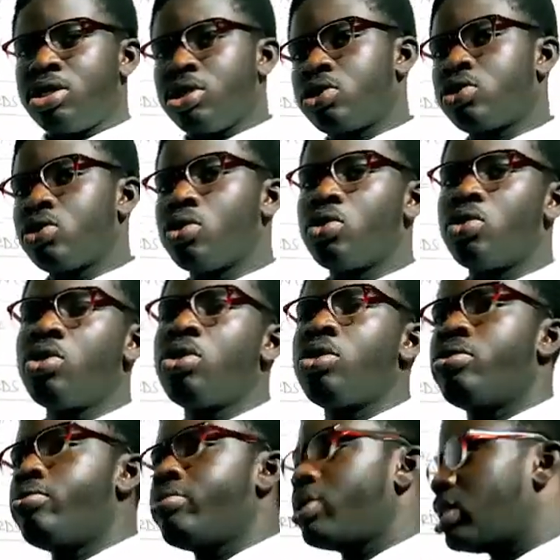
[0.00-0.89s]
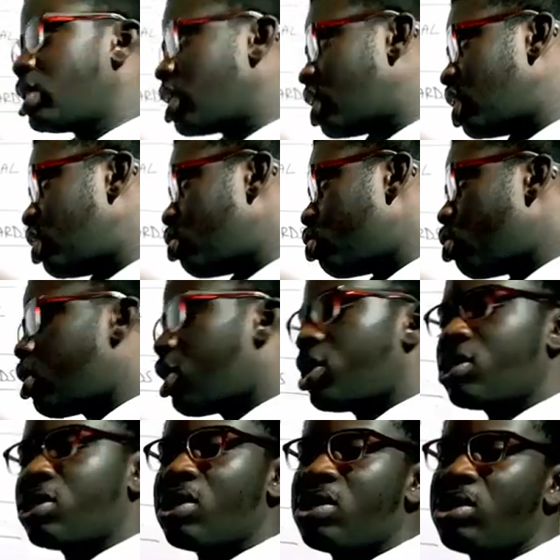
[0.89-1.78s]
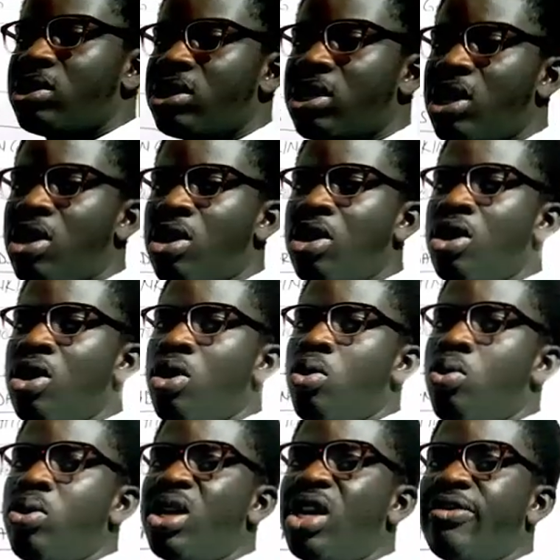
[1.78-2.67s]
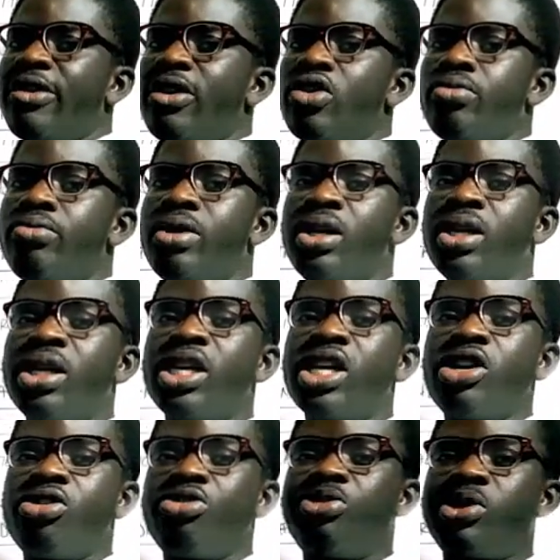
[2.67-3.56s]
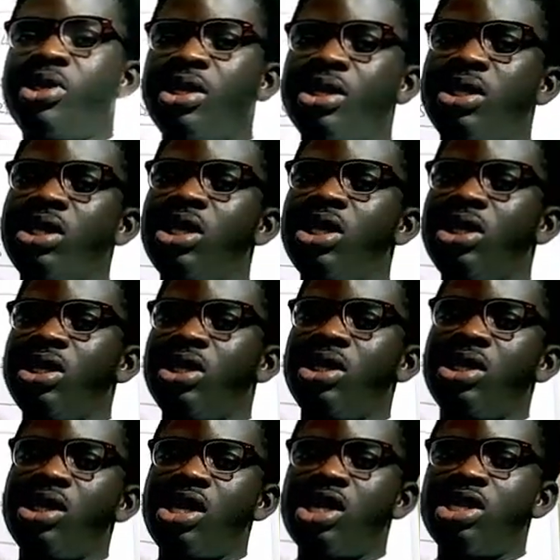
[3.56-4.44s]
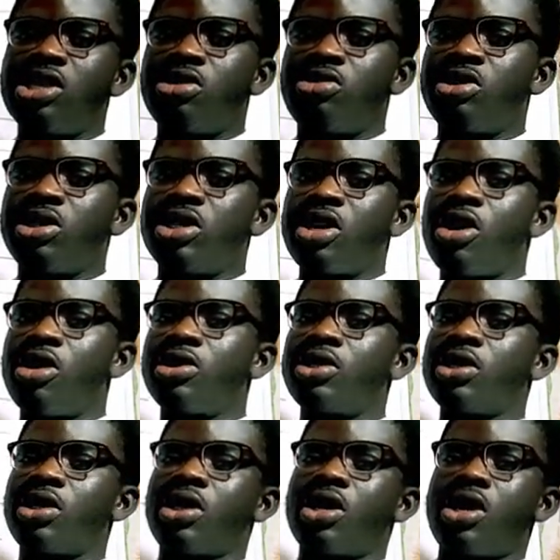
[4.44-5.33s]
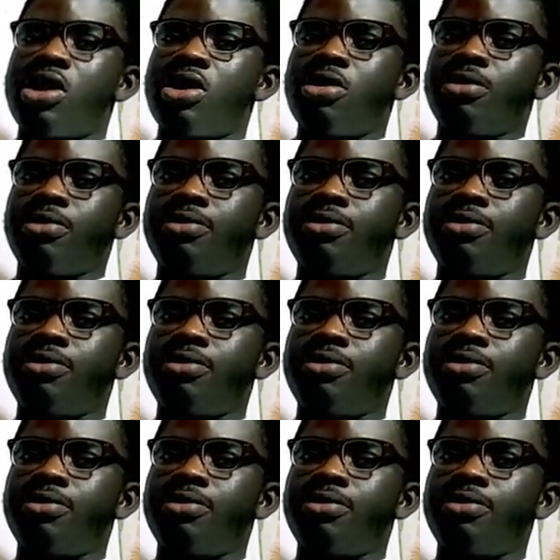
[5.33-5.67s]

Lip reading: So basically what I'm saying is that whenever you make a representation as a critical thinker,